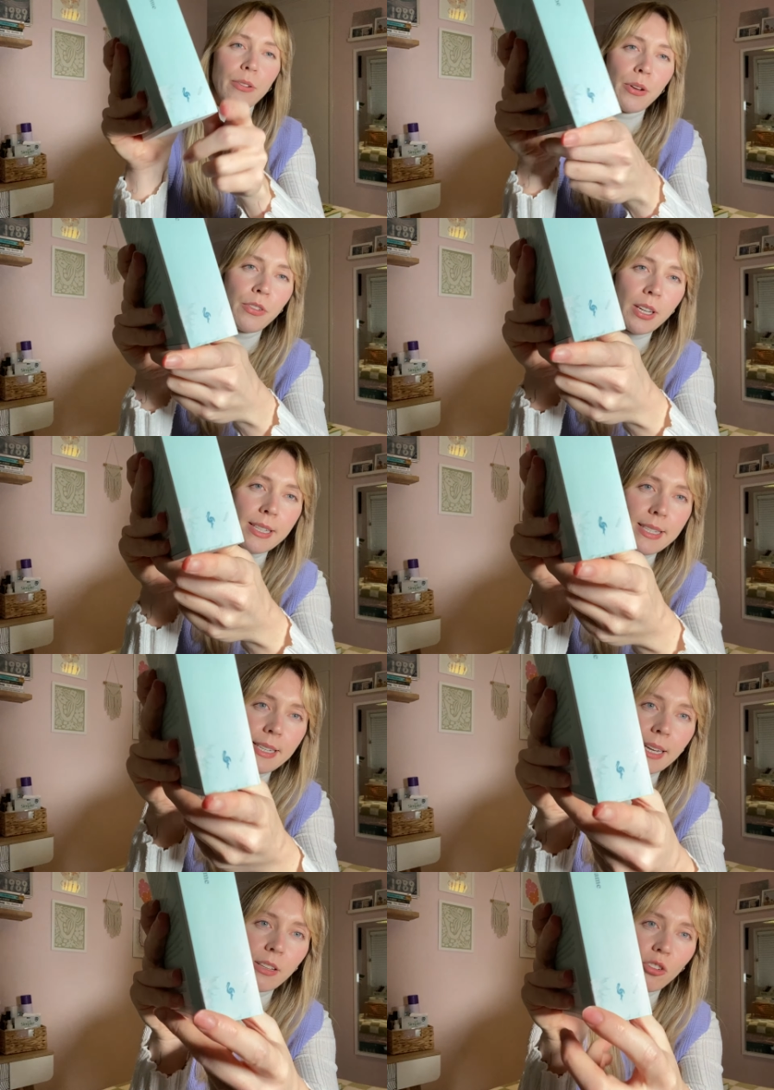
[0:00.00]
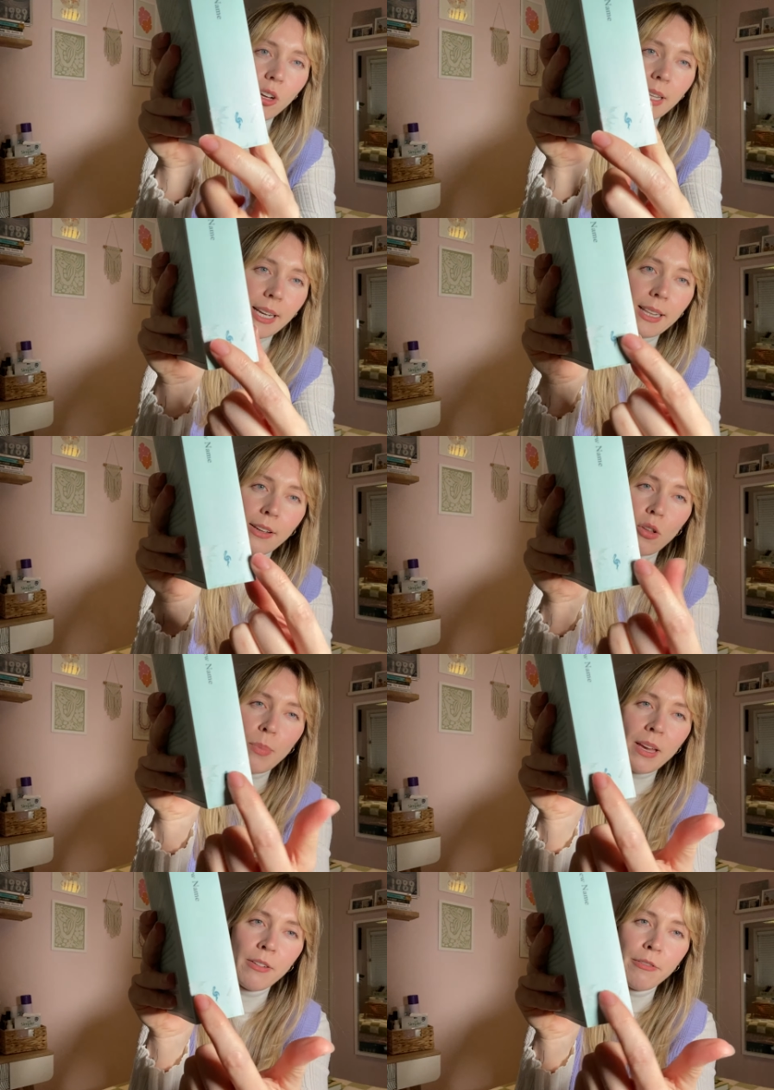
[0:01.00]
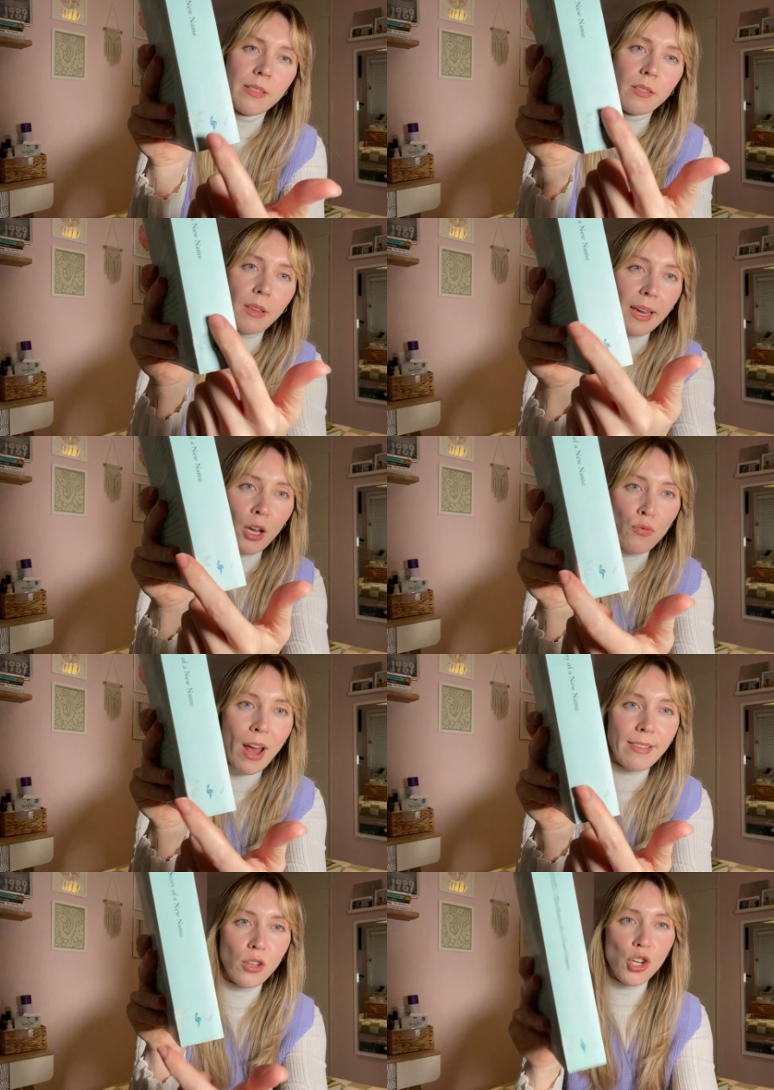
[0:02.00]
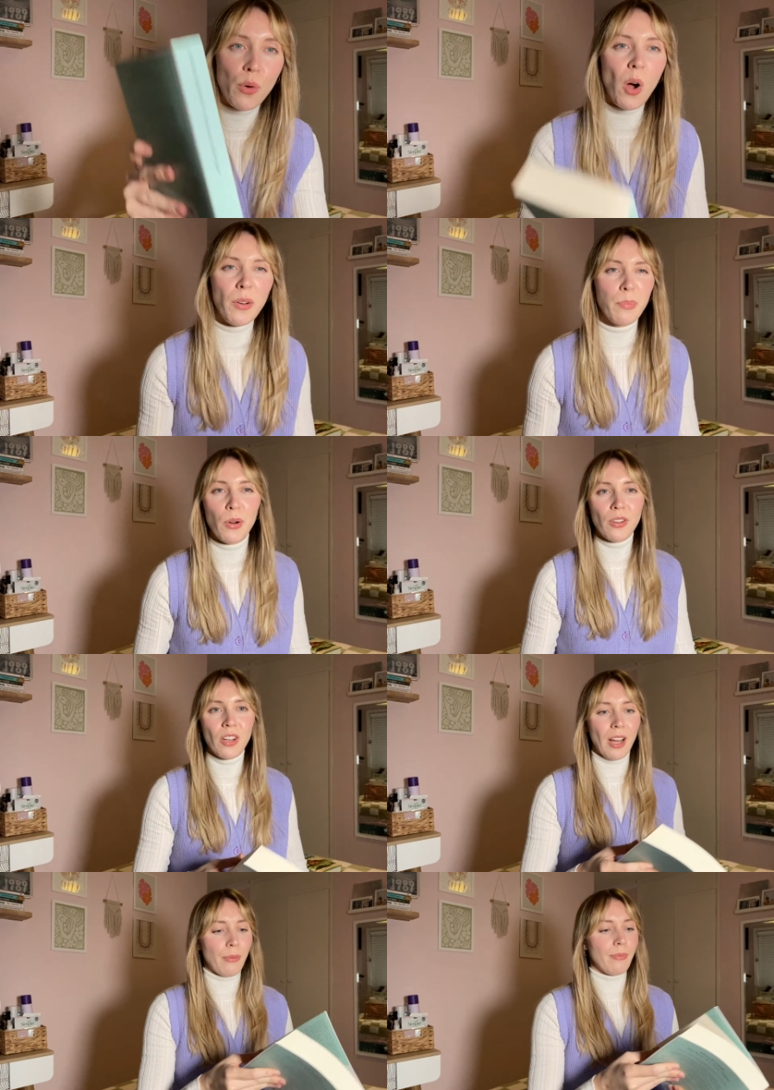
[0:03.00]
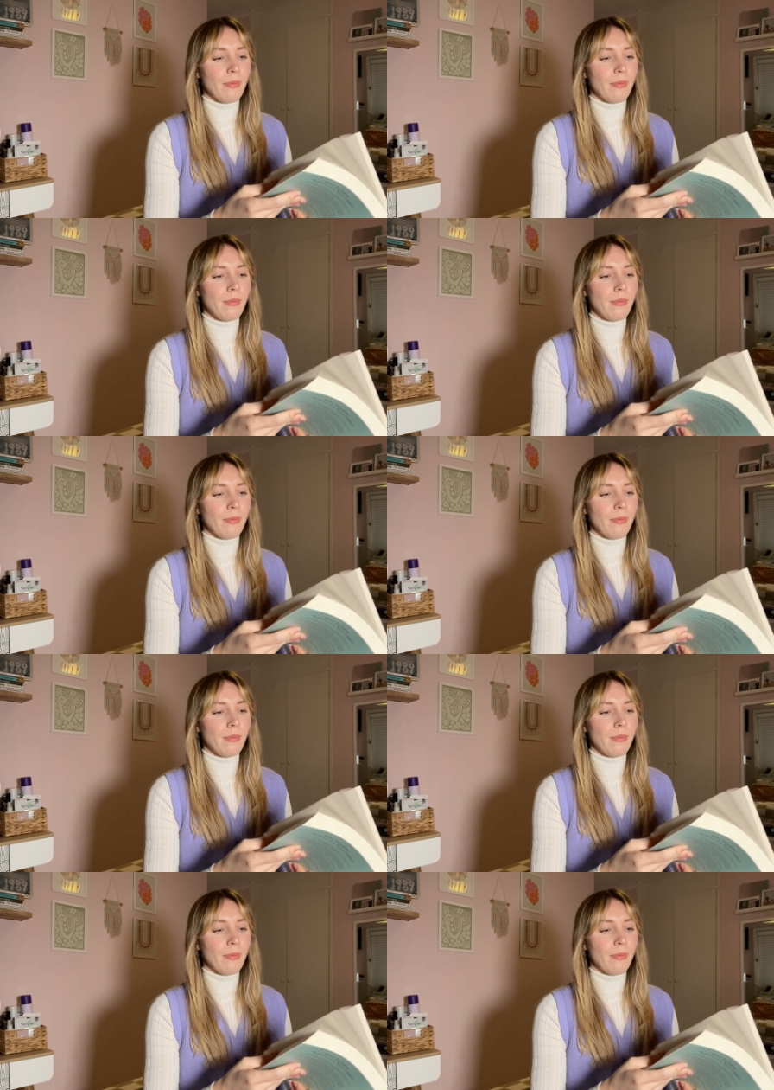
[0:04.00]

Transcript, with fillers: if you can see, it's got like a little bit of sticker residue on, but you know,